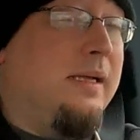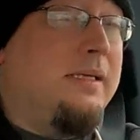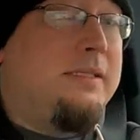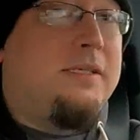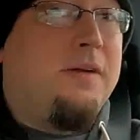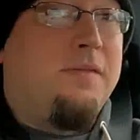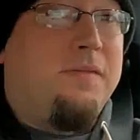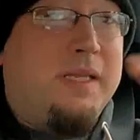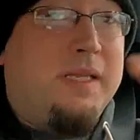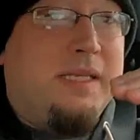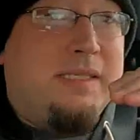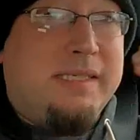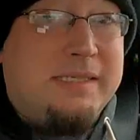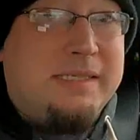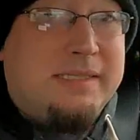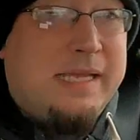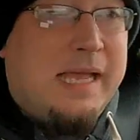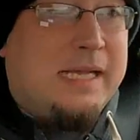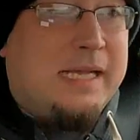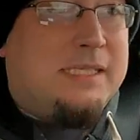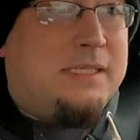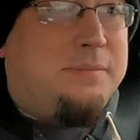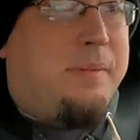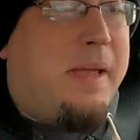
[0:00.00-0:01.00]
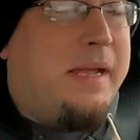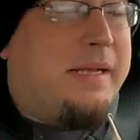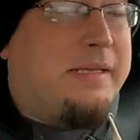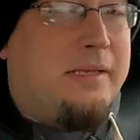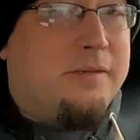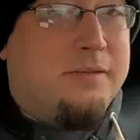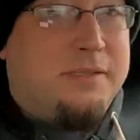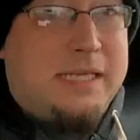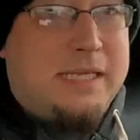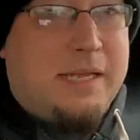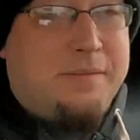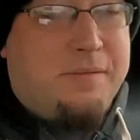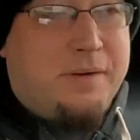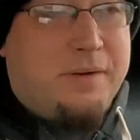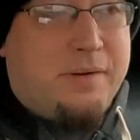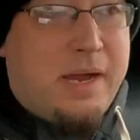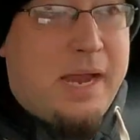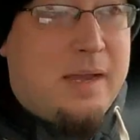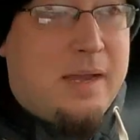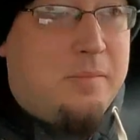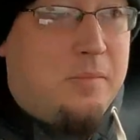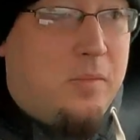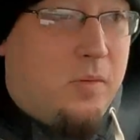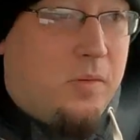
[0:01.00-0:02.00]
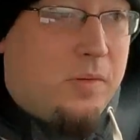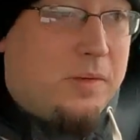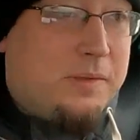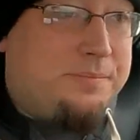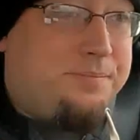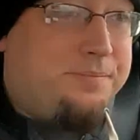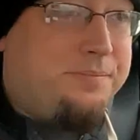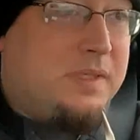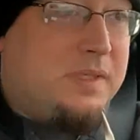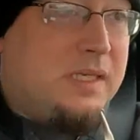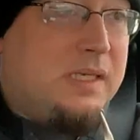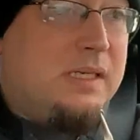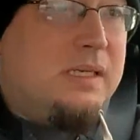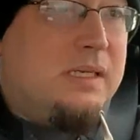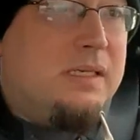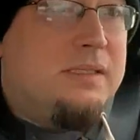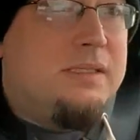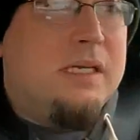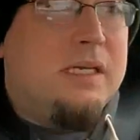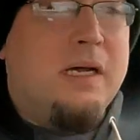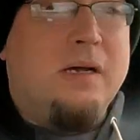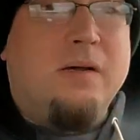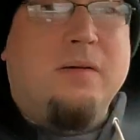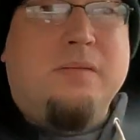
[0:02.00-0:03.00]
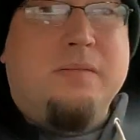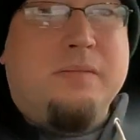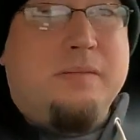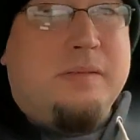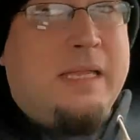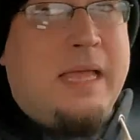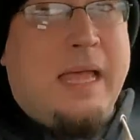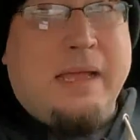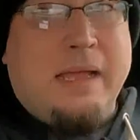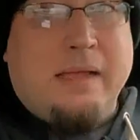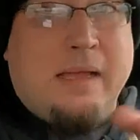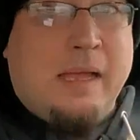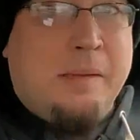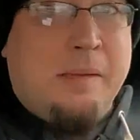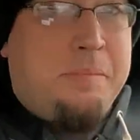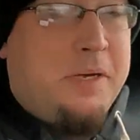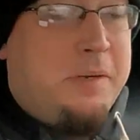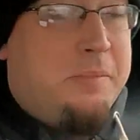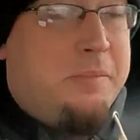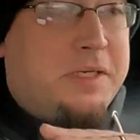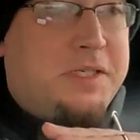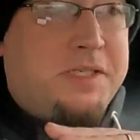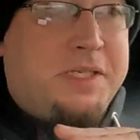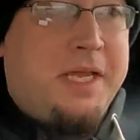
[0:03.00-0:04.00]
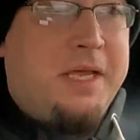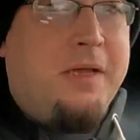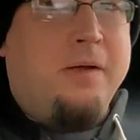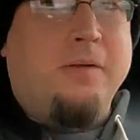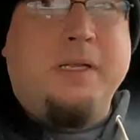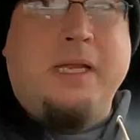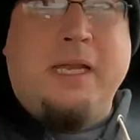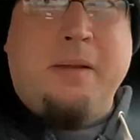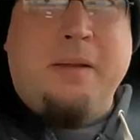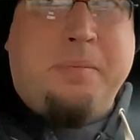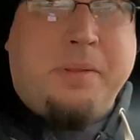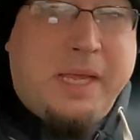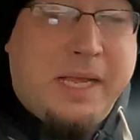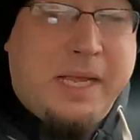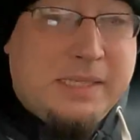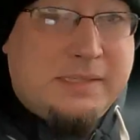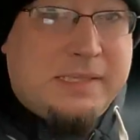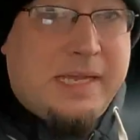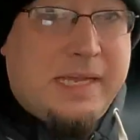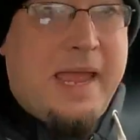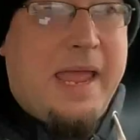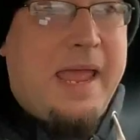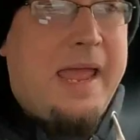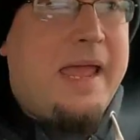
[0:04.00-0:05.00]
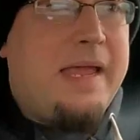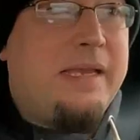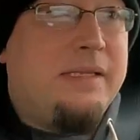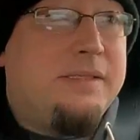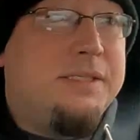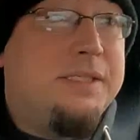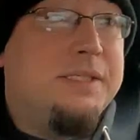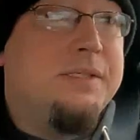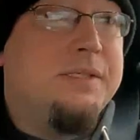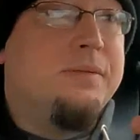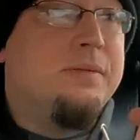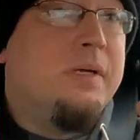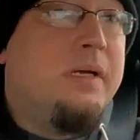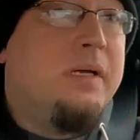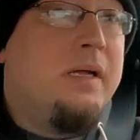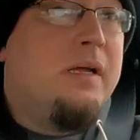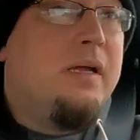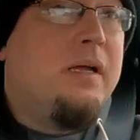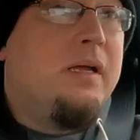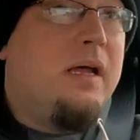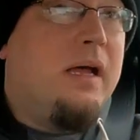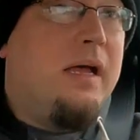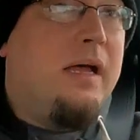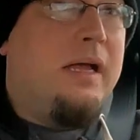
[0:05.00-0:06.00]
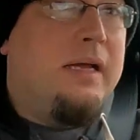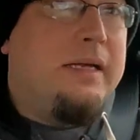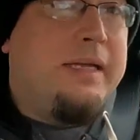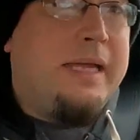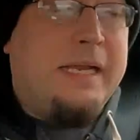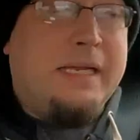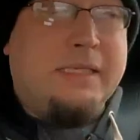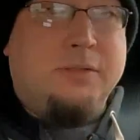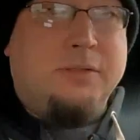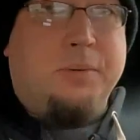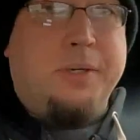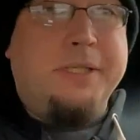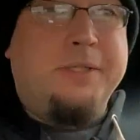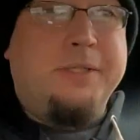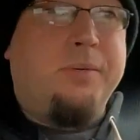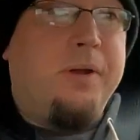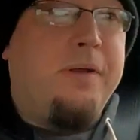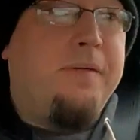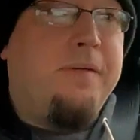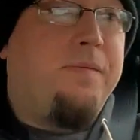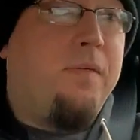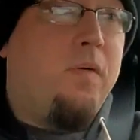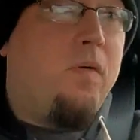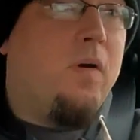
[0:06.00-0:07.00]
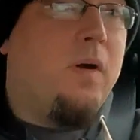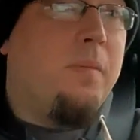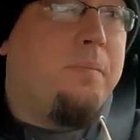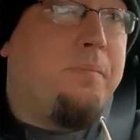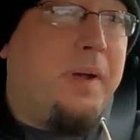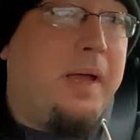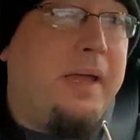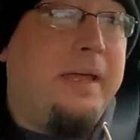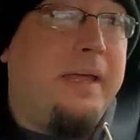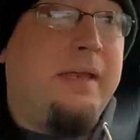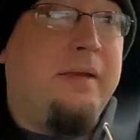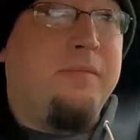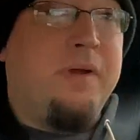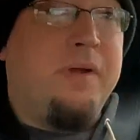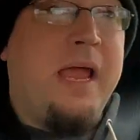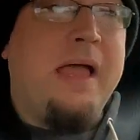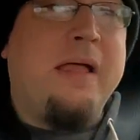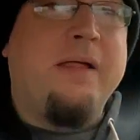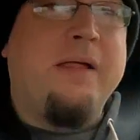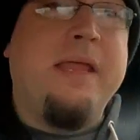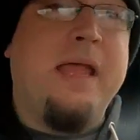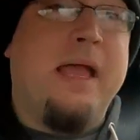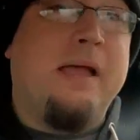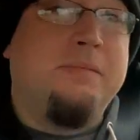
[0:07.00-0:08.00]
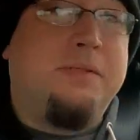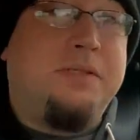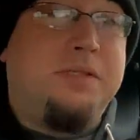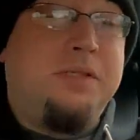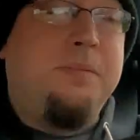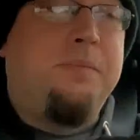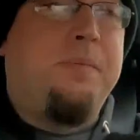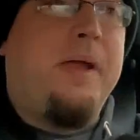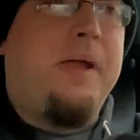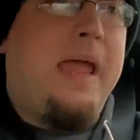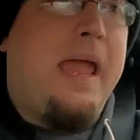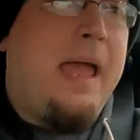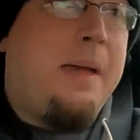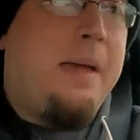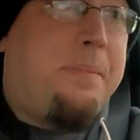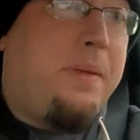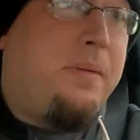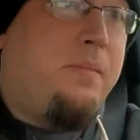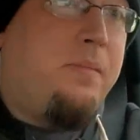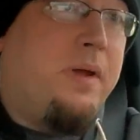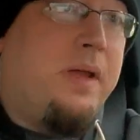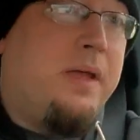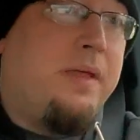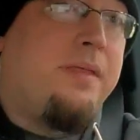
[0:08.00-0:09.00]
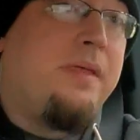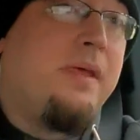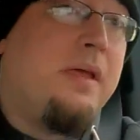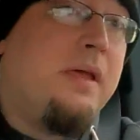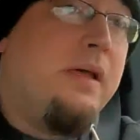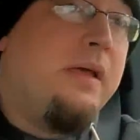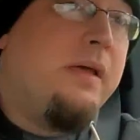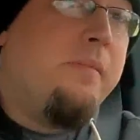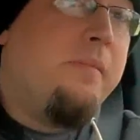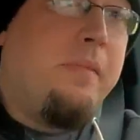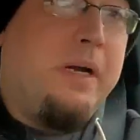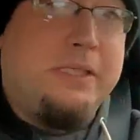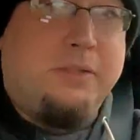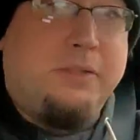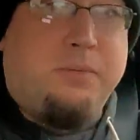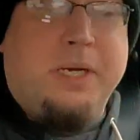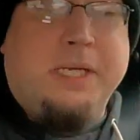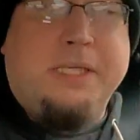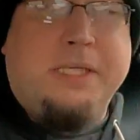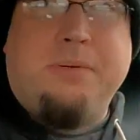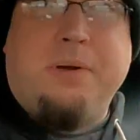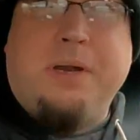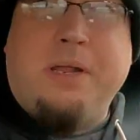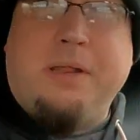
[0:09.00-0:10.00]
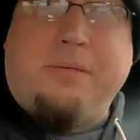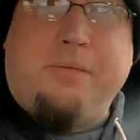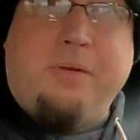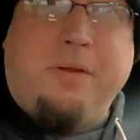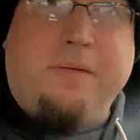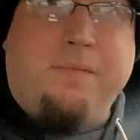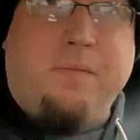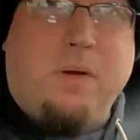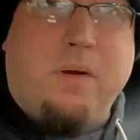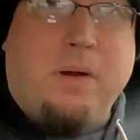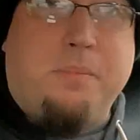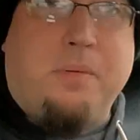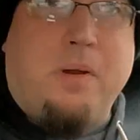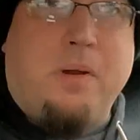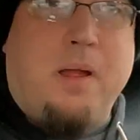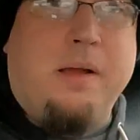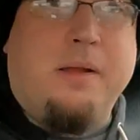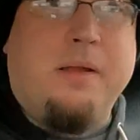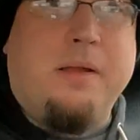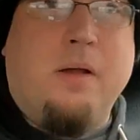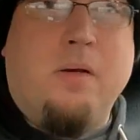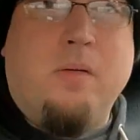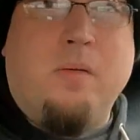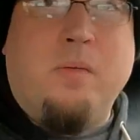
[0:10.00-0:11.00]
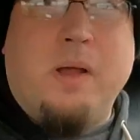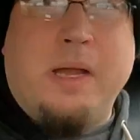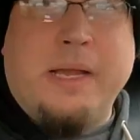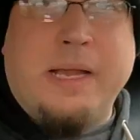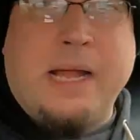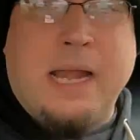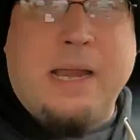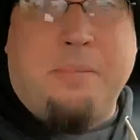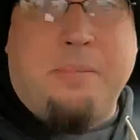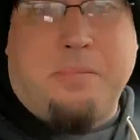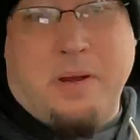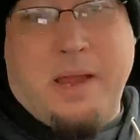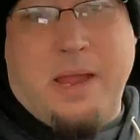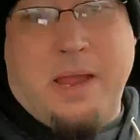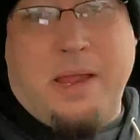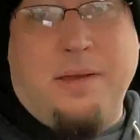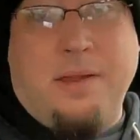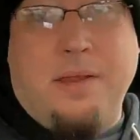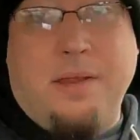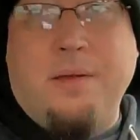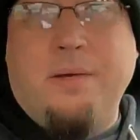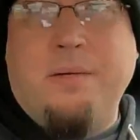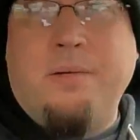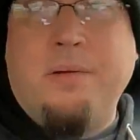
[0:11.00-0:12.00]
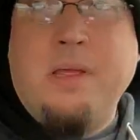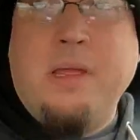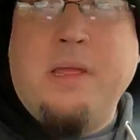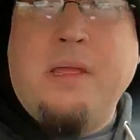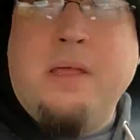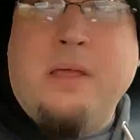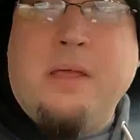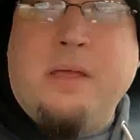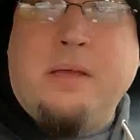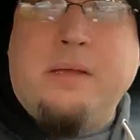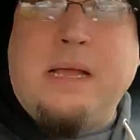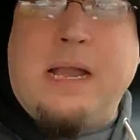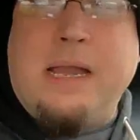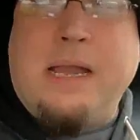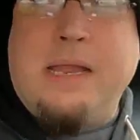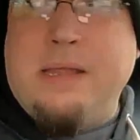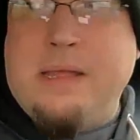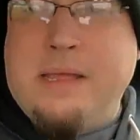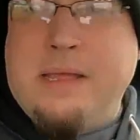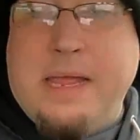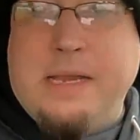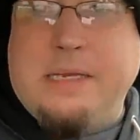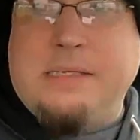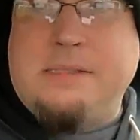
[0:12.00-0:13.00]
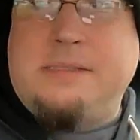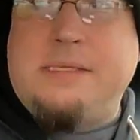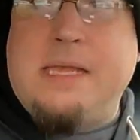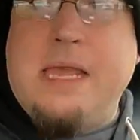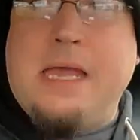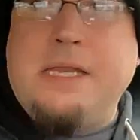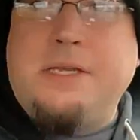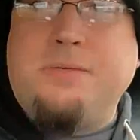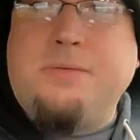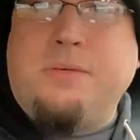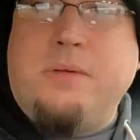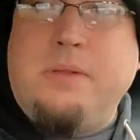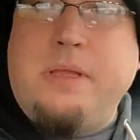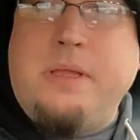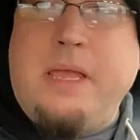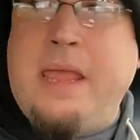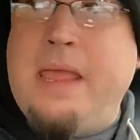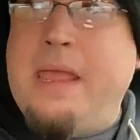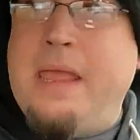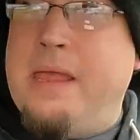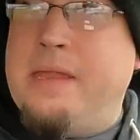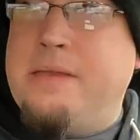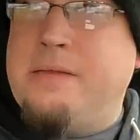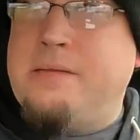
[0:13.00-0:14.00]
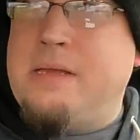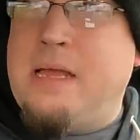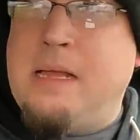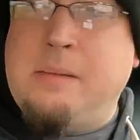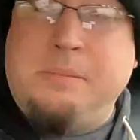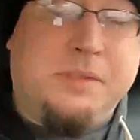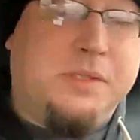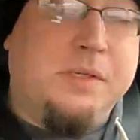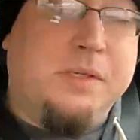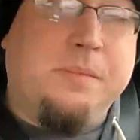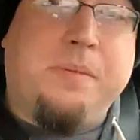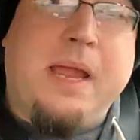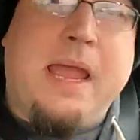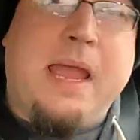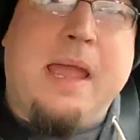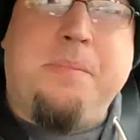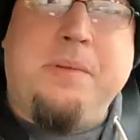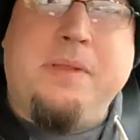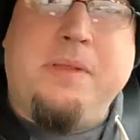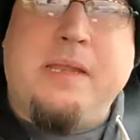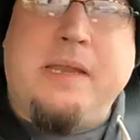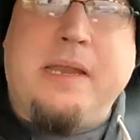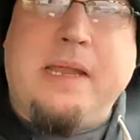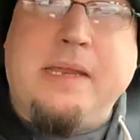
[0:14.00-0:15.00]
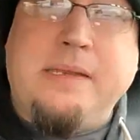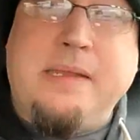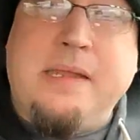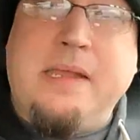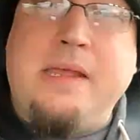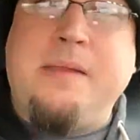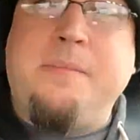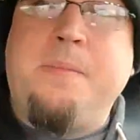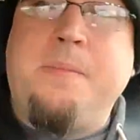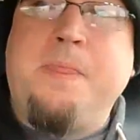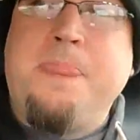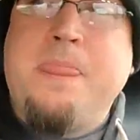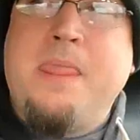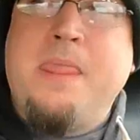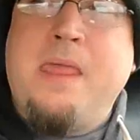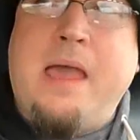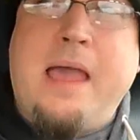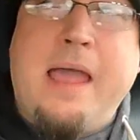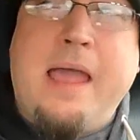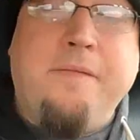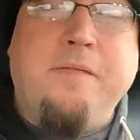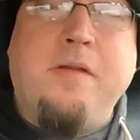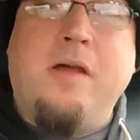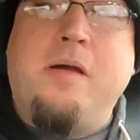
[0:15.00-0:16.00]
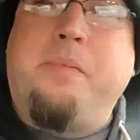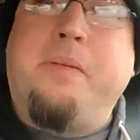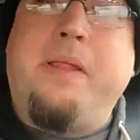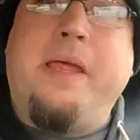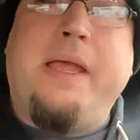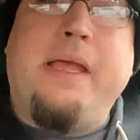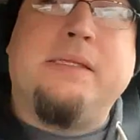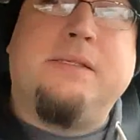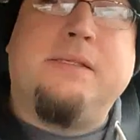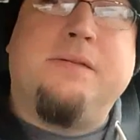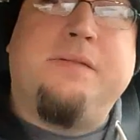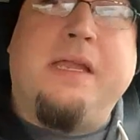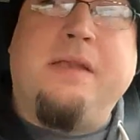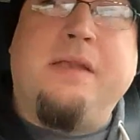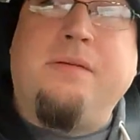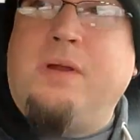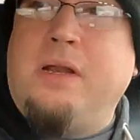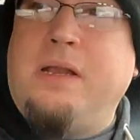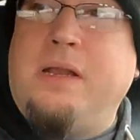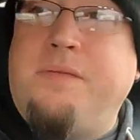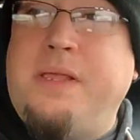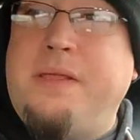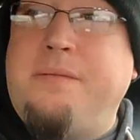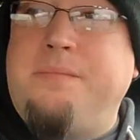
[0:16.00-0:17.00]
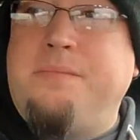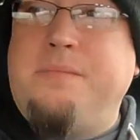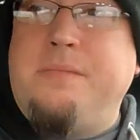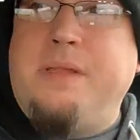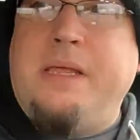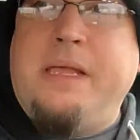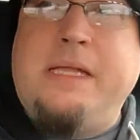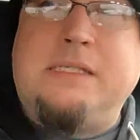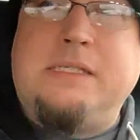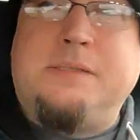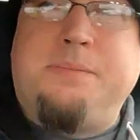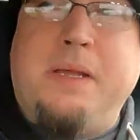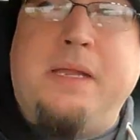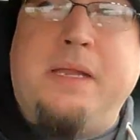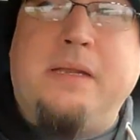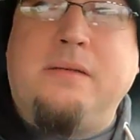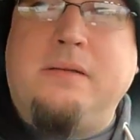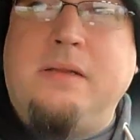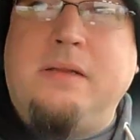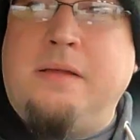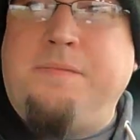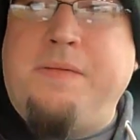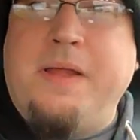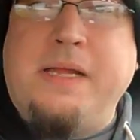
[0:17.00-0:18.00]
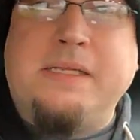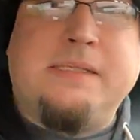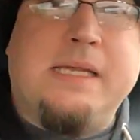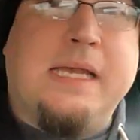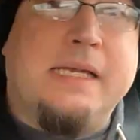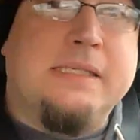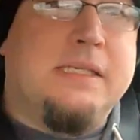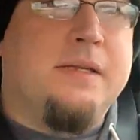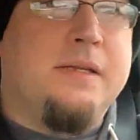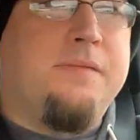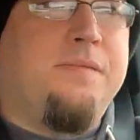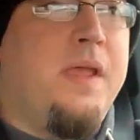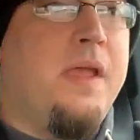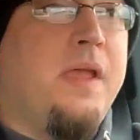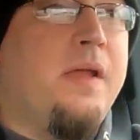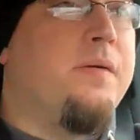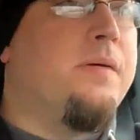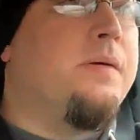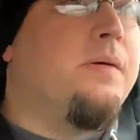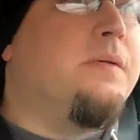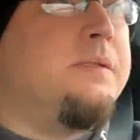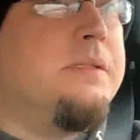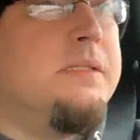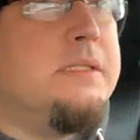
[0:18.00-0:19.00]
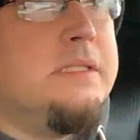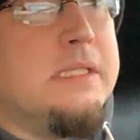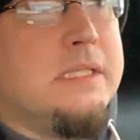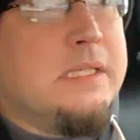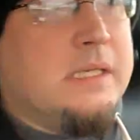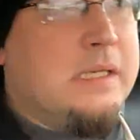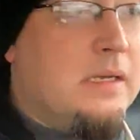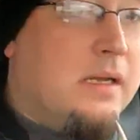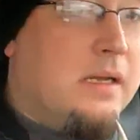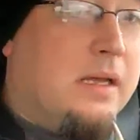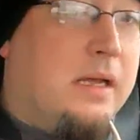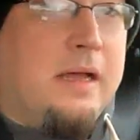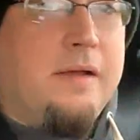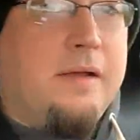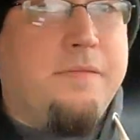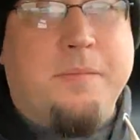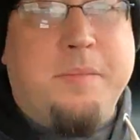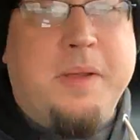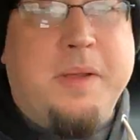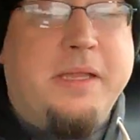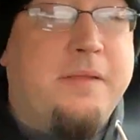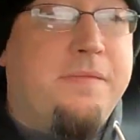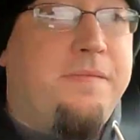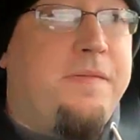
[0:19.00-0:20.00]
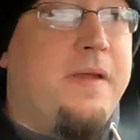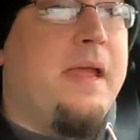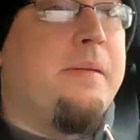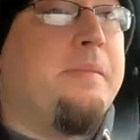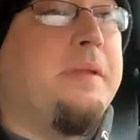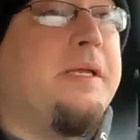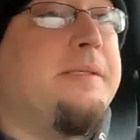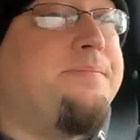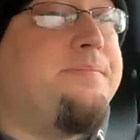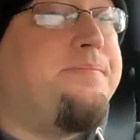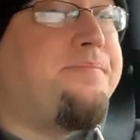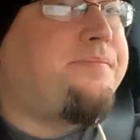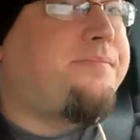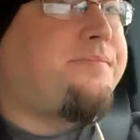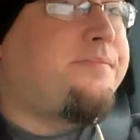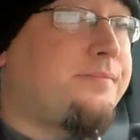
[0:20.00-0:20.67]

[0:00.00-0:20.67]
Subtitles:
So for this exact spec, it was $7 grand more. So that pretty much killed any plans I had to get a 2024. But in reality, I'm super happy with my 2023 Ford Bronco. I got it brand new, got it ahead of schedule, and I'm super happy that I did. I have no plans of getting rid of it. It's been a fantastic vehicle for me and the family,